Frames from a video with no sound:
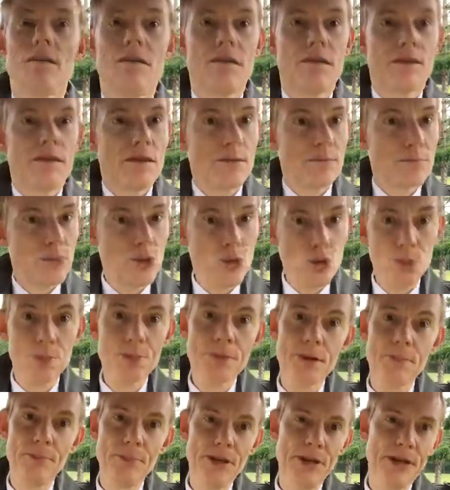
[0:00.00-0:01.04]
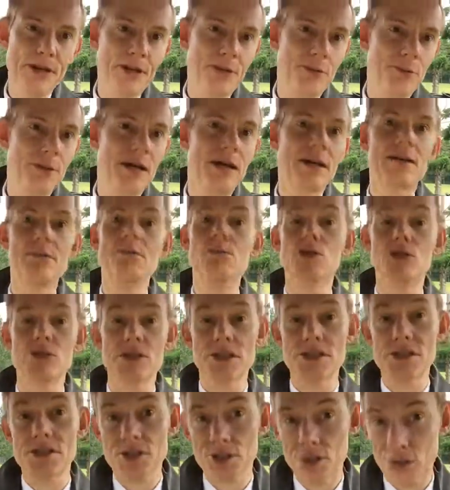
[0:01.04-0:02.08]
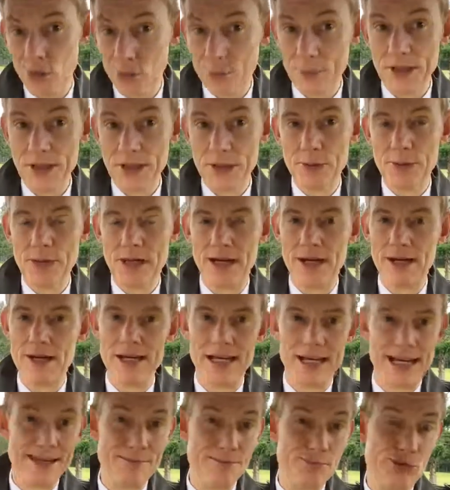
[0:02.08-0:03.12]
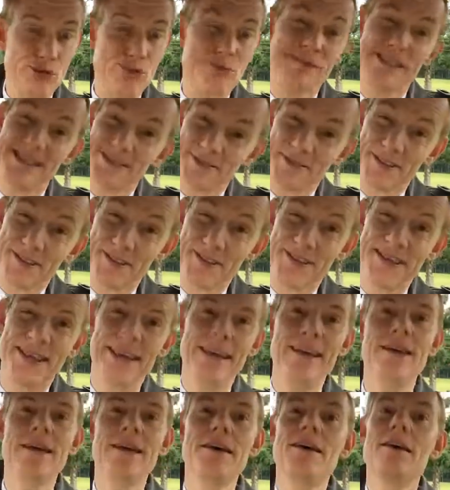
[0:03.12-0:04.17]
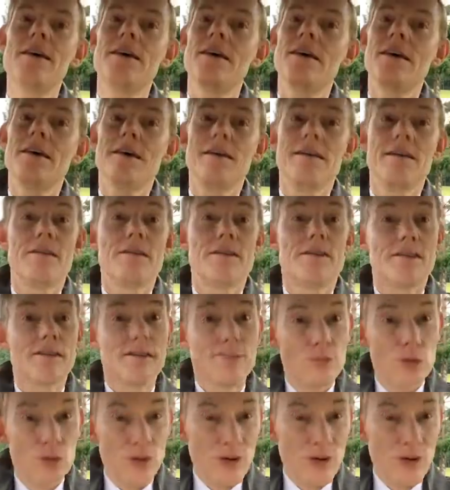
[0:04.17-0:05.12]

the more prepared you are, the more determined you are, and more relevantly, the more